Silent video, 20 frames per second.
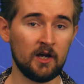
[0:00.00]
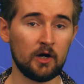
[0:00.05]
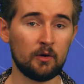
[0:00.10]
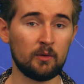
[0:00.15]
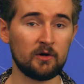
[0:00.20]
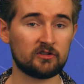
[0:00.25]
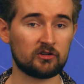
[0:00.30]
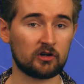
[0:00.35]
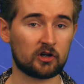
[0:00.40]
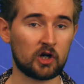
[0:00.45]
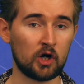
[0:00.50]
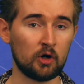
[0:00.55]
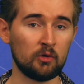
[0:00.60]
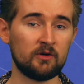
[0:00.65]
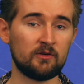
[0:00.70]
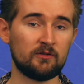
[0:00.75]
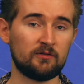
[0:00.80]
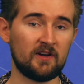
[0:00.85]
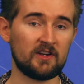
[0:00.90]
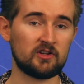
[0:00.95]
who is a
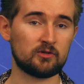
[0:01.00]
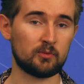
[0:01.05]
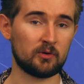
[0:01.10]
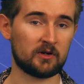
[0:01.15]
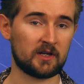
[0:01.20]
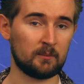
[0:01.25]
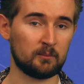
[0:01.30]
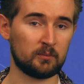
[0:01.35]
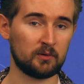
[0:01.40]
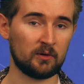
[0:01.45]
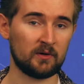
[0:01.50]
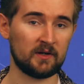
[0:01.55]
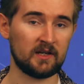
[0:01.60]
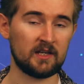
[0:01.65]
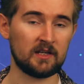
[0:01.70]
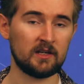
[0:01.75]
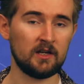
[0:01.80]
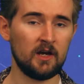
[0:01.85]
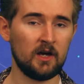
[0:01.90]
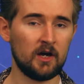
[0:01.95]
current Facebook
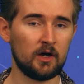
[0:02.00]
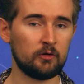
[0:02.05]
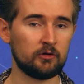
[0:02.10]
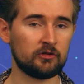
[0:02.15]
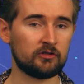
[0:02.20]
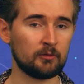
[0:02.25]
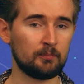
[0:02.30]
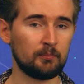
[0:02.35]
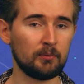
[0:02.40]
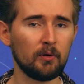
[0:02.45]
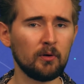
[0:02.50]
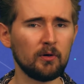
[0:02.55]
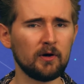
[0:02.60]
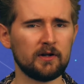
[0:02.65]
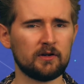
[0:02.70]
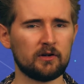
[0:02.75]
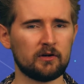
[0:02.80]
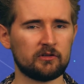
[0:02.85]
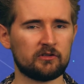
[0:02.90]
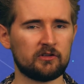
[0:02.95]
employee who has
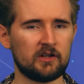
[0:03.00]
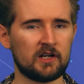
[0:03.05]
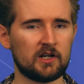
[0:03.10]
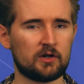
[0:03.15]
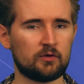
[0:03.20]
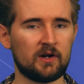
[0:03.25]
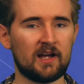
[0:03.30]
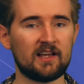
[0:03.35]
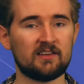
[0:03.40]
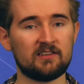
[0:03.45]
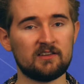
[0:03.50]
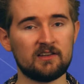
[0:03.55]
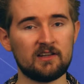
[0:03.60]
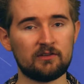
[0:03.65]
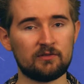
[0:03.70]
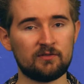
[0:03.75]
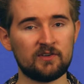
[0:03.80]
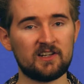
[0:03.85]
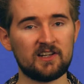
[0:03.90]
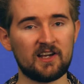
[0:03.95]
supported us in creating
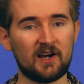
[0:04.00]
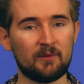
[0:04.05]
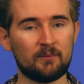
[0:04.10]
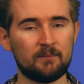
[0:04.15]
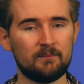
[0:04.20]
this video.